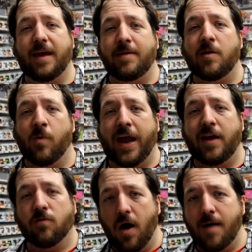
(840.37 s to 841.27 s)
Damian
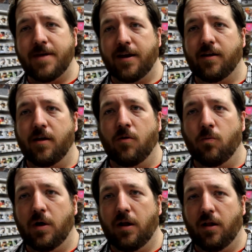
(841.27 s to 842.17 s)
Wayne. Robin
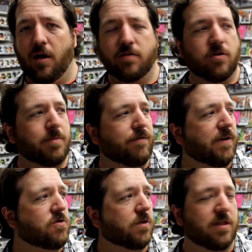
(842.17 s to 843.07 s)
will also be
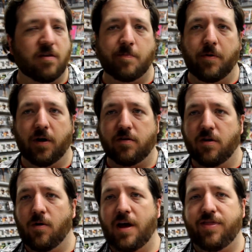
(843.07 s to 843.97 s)
featured in this book,
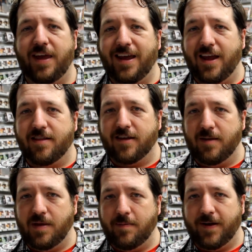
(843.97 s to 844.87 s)
so I think it's
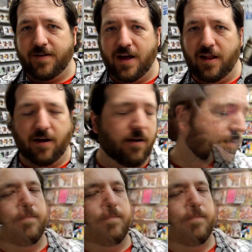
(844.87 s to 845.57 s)
going to be a big seller.